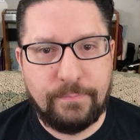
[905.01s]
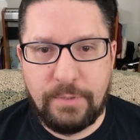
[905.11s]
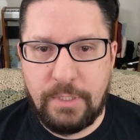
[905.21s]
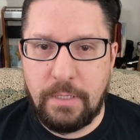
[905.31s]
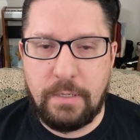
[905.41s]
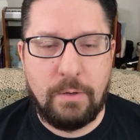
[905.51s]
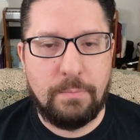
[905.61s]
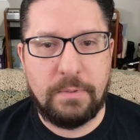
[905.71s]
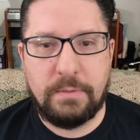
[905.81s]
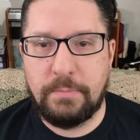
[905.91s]
you know,
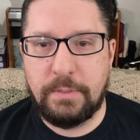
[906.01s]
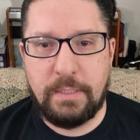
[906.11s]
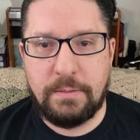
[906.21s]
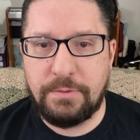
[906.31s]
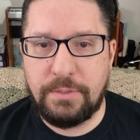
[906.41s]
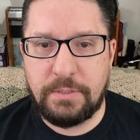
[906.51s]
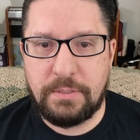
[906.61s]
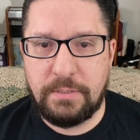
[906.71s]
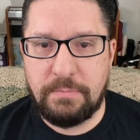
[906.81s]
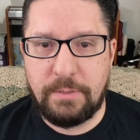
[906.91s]
Miguel's just
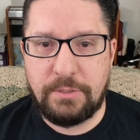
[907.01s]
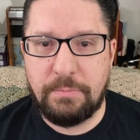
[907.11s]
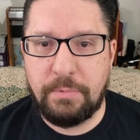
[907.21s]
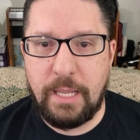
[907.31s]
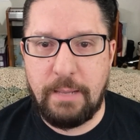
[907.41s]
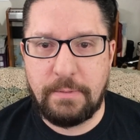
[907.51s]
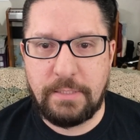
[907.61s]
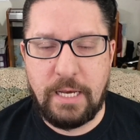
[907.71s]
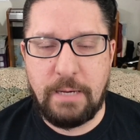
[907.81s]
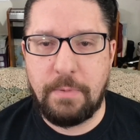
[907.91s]
as much to blame as
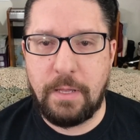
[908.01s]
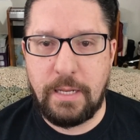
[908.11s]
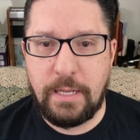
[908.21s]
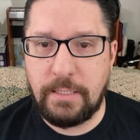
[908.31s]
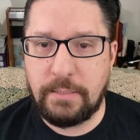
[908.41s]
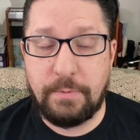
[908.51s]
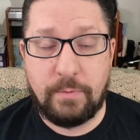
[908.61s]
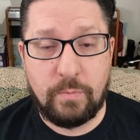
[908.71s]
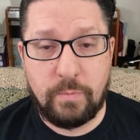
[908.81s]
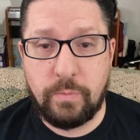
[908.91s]
anybody is, but
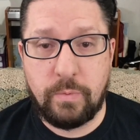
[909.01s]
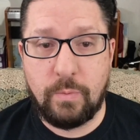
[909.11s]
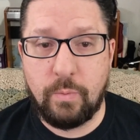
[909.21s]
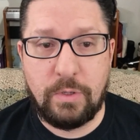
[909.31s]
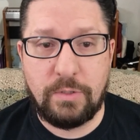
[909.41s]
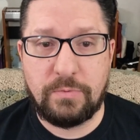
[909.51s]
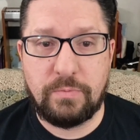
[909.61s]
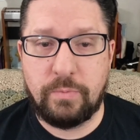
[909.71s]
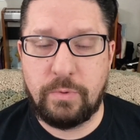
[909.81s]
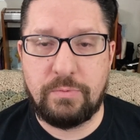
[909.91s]

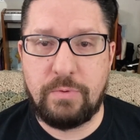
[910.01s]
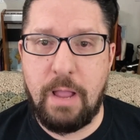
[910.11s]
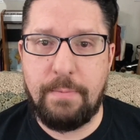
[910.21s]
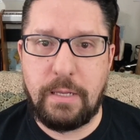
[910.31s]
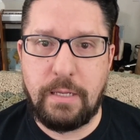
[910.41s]
where's Robbie